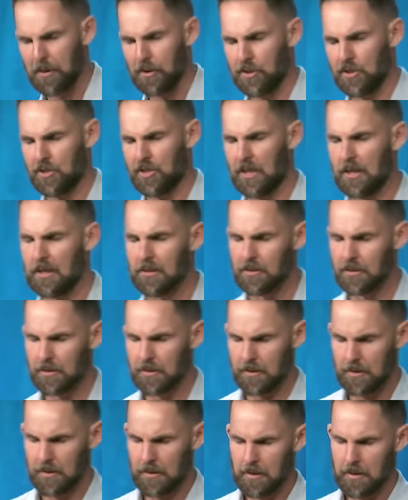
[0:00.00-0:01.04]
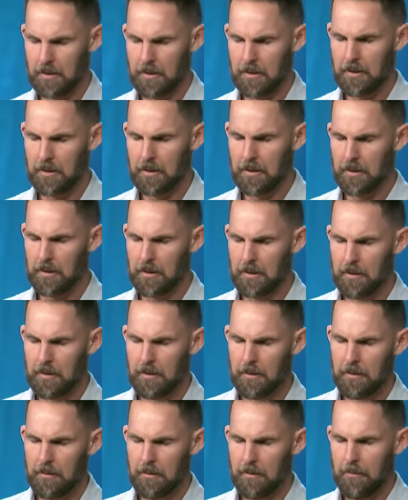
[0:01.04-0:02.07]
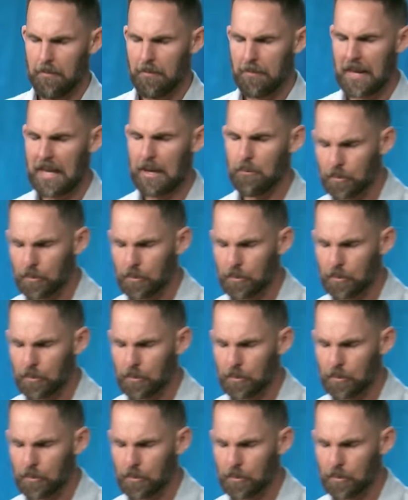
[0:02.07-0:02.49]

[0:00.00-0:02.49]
their sins, that He